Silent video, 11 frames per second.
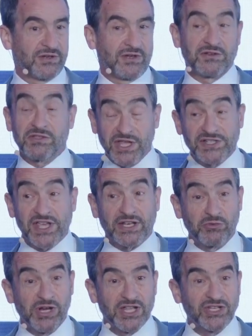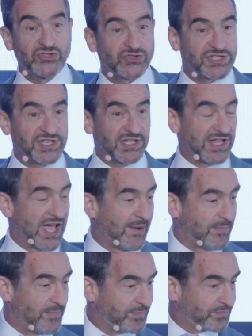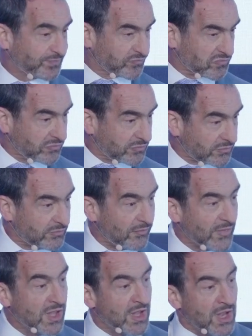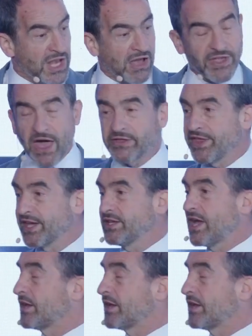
And things getting really interesting there. Now, the other thing,